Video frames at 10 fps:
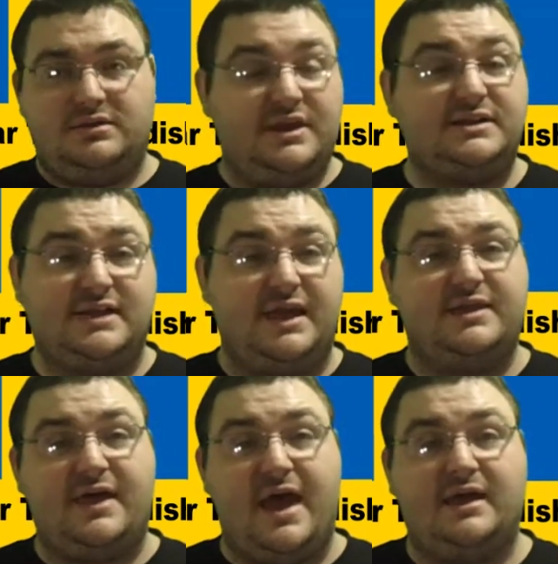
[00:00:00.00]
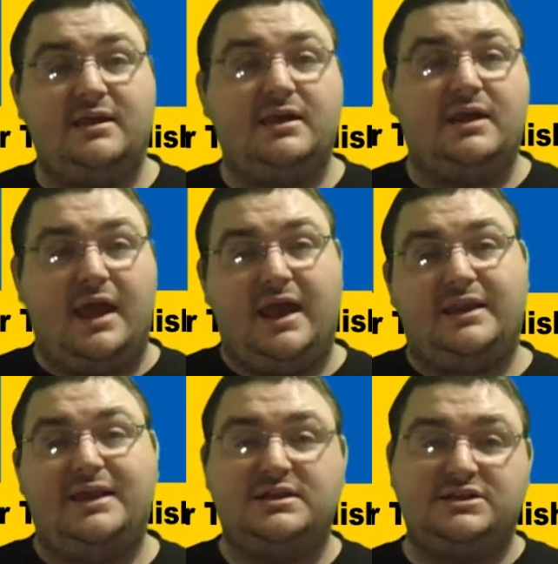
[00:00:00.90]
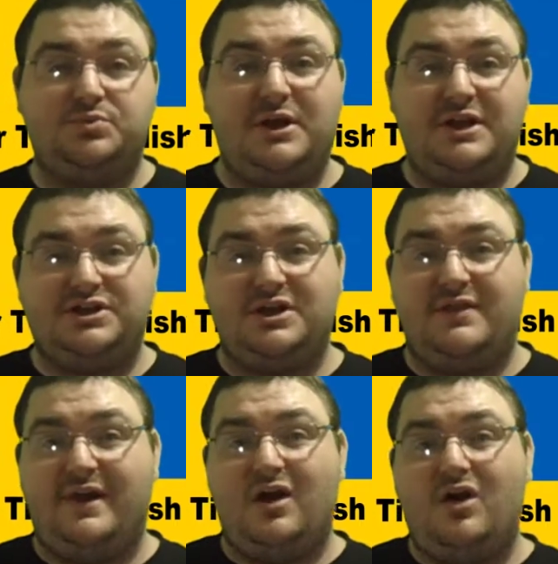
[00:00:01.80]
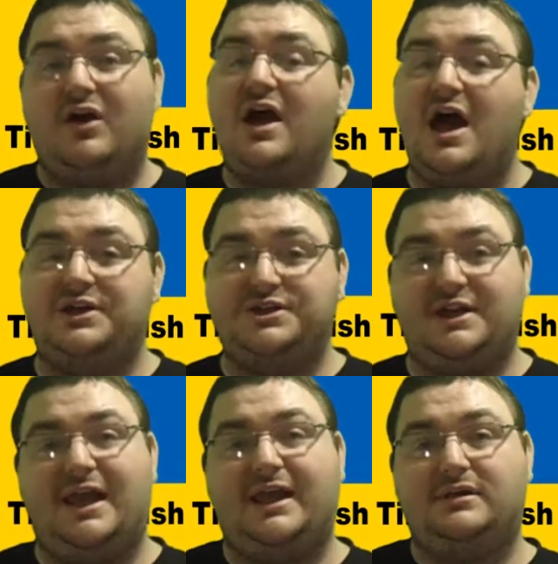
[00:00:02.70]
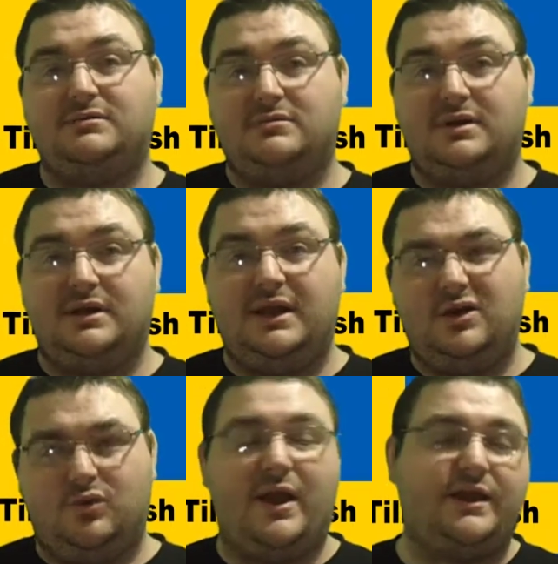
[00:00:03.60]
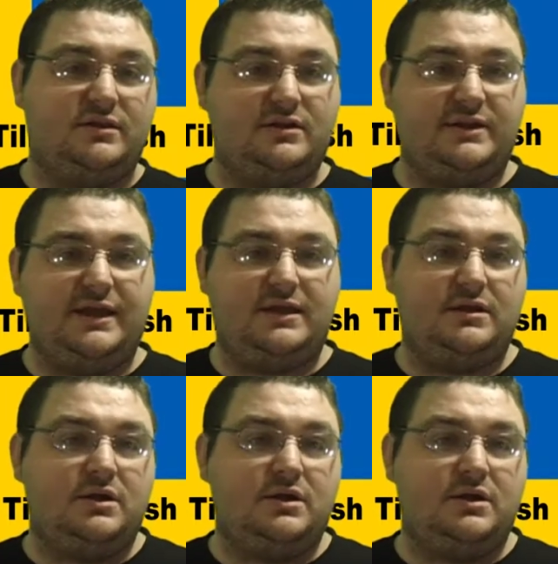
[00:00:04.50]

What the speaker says: things like that. And in Swedish, they all conjugate irregularly.